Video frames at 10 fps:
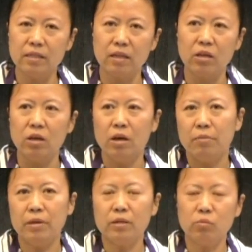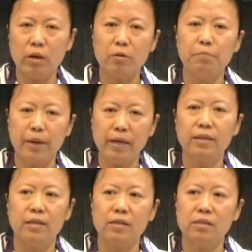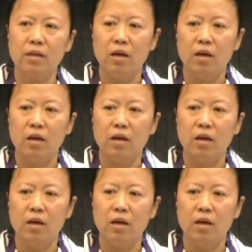And then, because when you bake these,